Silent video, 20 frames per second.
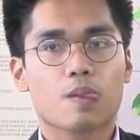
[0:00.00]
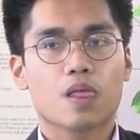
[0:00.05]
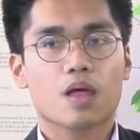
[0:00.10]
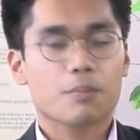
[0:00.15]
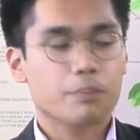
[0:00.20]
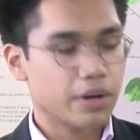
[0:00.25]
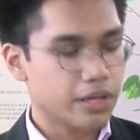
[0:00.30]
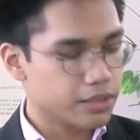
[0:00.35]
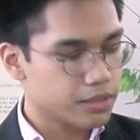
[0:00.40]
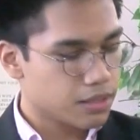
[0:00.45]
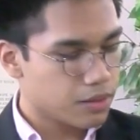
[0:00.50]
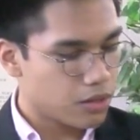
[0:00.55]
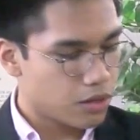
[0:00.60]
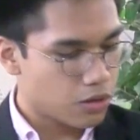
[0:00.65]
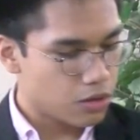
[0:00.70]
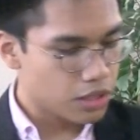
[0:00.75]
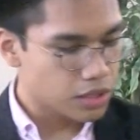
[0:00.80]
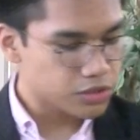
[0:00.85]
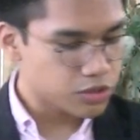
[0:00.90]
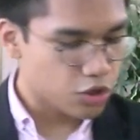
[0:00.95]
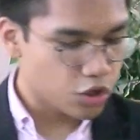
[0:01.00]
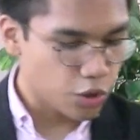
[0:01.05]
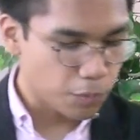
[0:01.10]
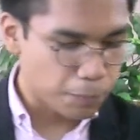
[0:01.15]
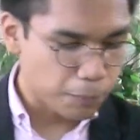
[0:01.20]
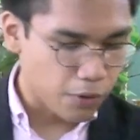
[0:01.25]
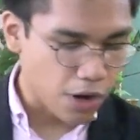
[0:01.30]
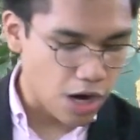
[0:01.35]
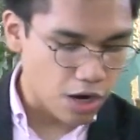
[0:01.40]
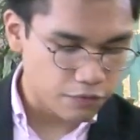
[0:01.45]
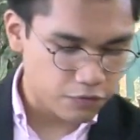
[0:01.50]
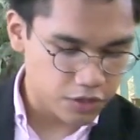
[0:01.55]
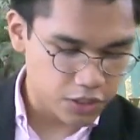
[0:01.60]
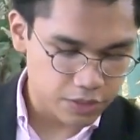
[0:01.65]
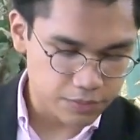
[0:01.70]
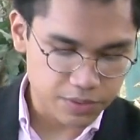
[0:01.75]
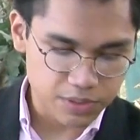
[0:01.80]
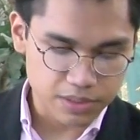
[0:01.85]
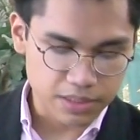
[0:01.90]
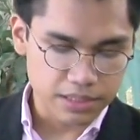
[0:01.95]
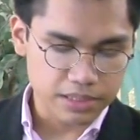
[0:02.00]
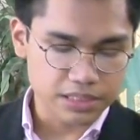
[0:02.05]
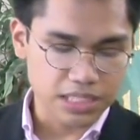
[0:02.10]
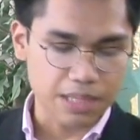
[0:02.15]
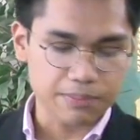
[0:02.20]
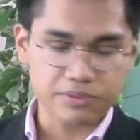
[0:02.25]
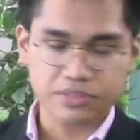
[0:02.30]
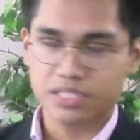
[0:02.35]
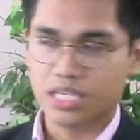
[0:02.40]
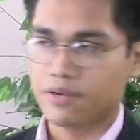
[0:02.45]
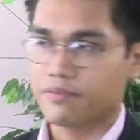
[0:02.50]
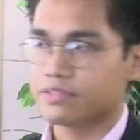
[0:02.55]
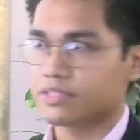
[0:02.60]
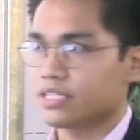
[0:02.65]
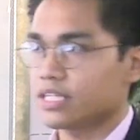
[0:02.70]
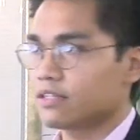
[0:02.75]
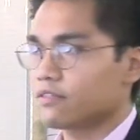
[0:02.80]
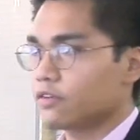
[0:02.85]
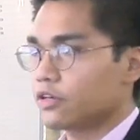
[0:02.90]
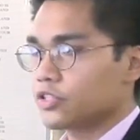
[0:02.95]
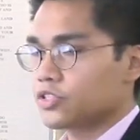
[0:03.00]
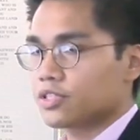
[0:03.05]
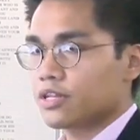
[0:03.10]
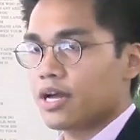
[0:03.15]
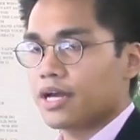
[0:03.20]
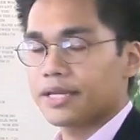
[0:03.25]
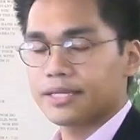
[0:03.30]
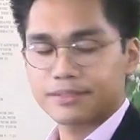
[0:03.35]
But let's go to Proverbs chapter 17, verse 9.